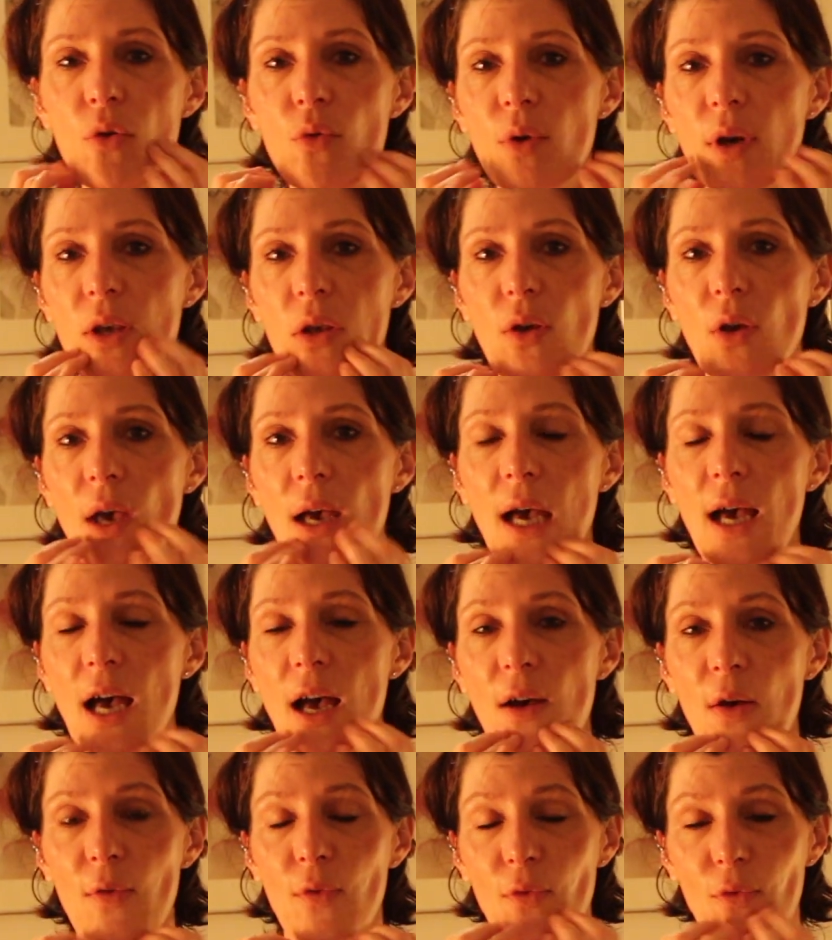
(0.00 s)
where you
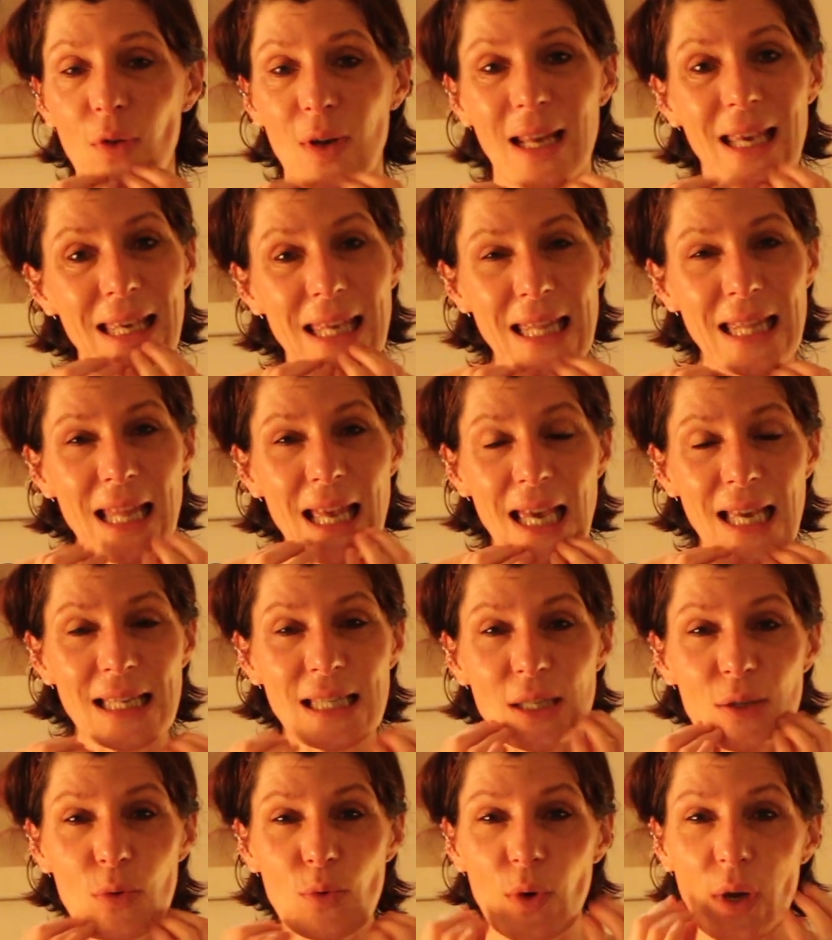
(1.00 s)
have
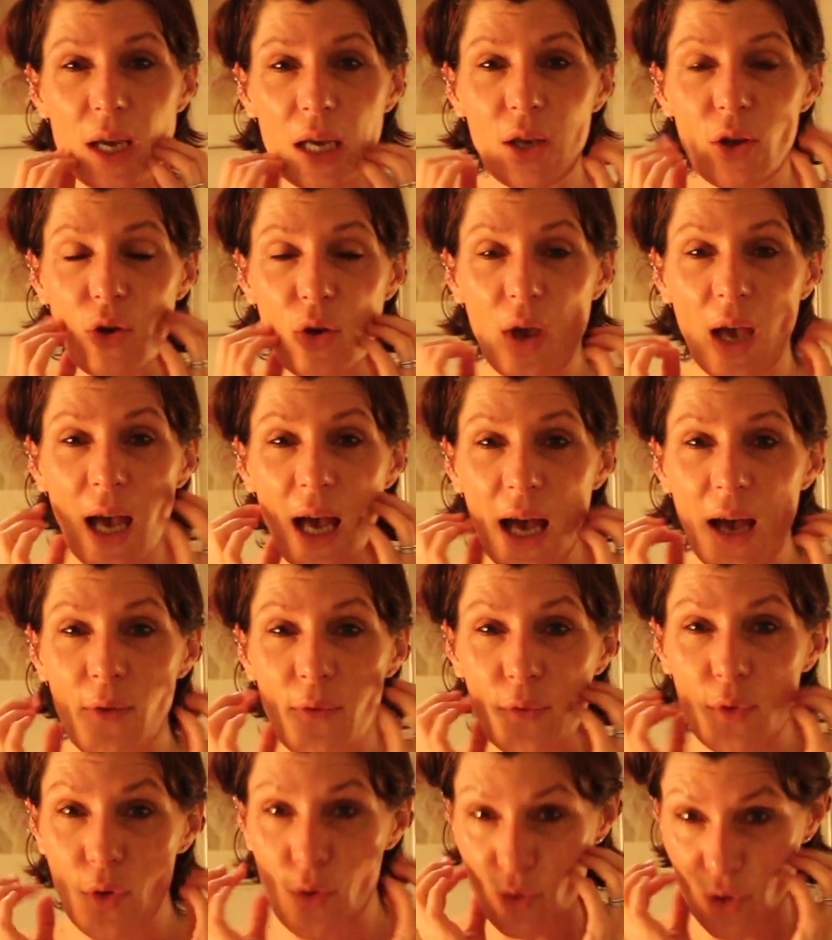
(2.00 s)
flakiness, where you
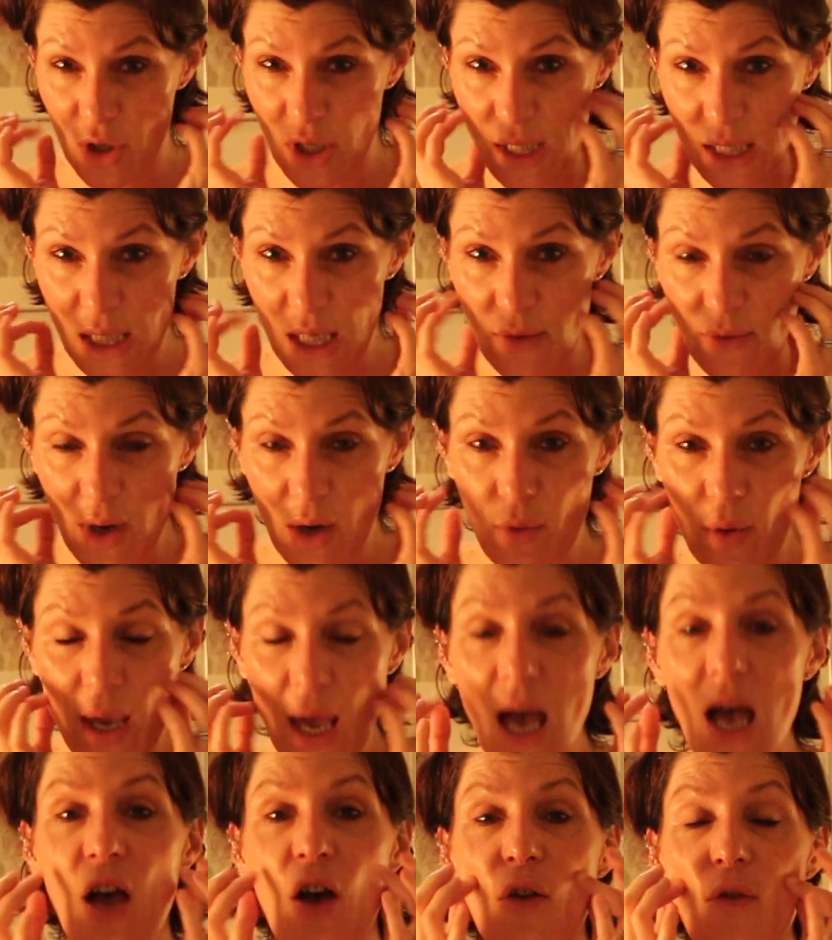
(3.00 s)
have congestive
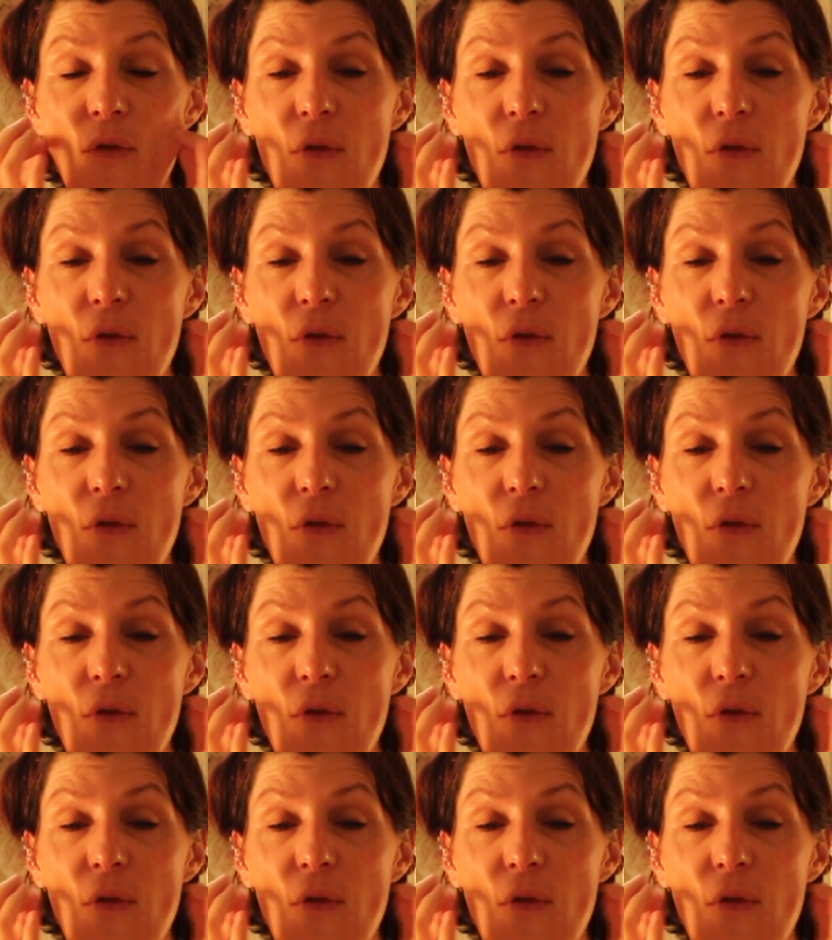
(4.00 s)
area,